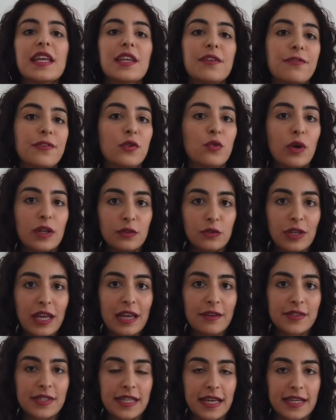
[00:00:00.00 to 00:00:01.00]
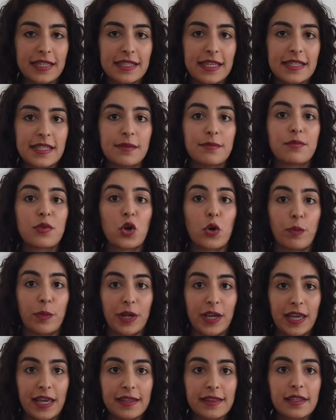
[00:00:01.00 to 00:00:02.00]
If you want to have success in
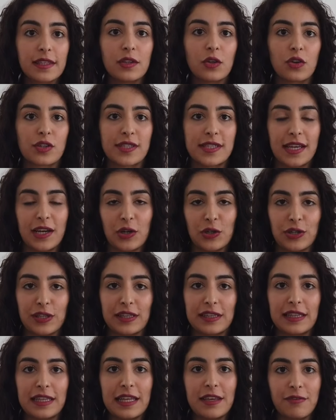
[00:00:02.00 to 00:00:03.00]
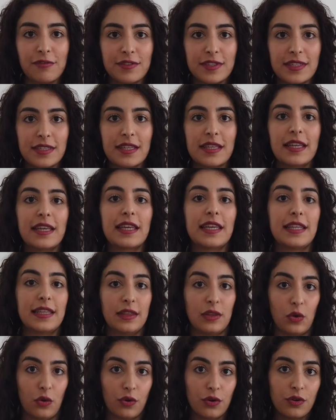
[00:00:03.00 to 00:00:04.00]
propagating your succulent leaves
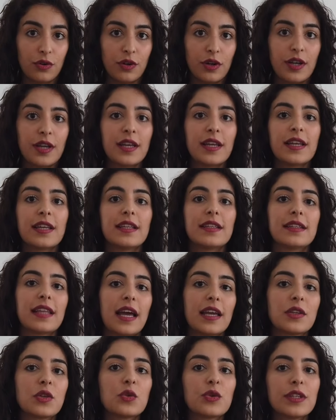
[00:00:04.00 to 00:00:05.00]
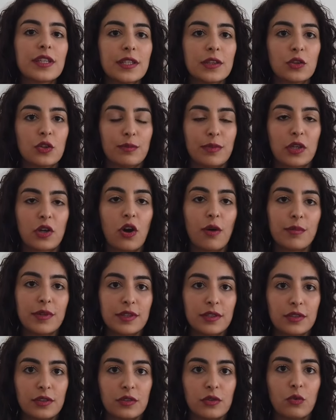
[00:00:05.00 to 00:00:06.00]
indoor, then you need to be
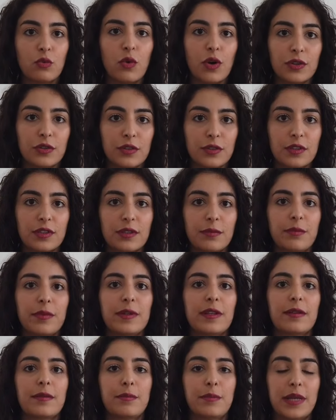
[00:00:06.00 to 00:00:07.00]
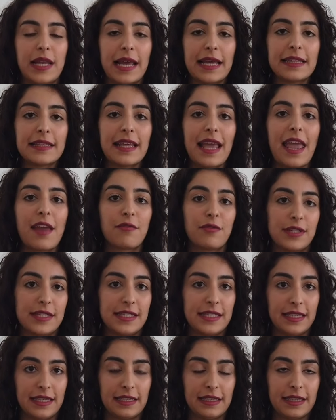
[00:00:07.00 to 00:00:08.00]
committed to water the plant every
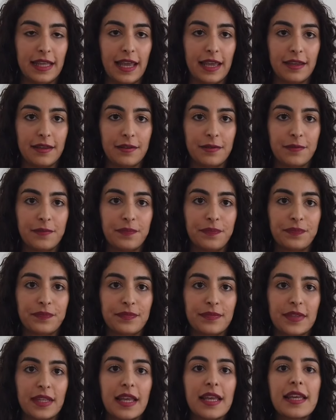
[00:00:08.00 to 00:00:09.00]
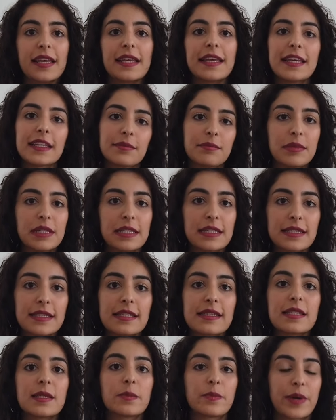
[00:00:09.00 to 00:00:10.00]
single day. It
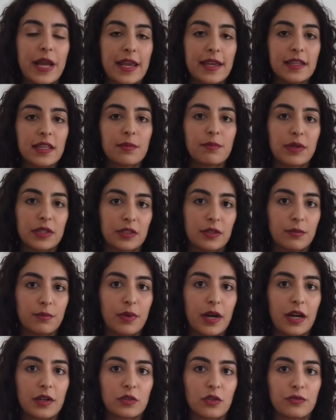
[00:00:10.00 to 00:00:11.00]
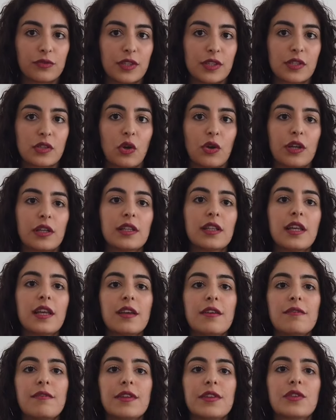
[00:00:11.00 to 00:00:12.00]
means spraying the bottom part of the soil
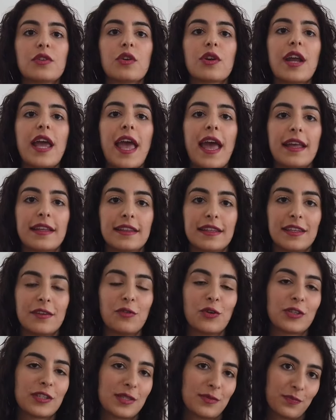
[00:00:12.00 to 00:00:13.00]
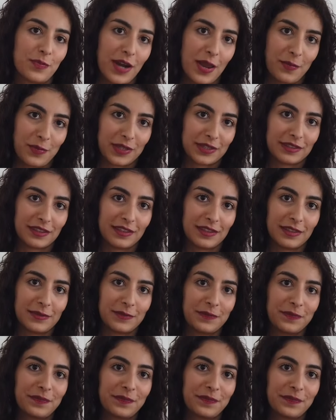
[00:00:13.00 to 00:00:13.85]
with your handy spray bottle.